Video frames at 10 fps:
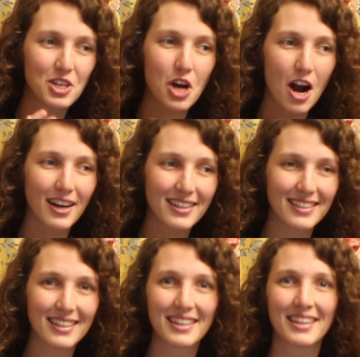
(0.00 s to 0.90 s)

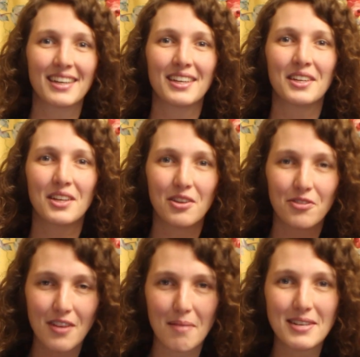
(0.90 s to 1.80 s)
toxic
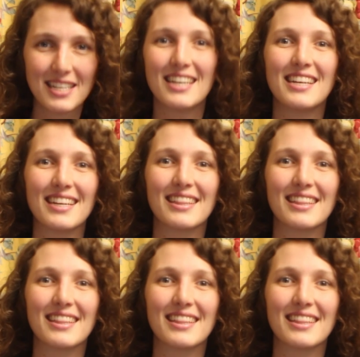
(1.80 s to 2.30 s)
femininity.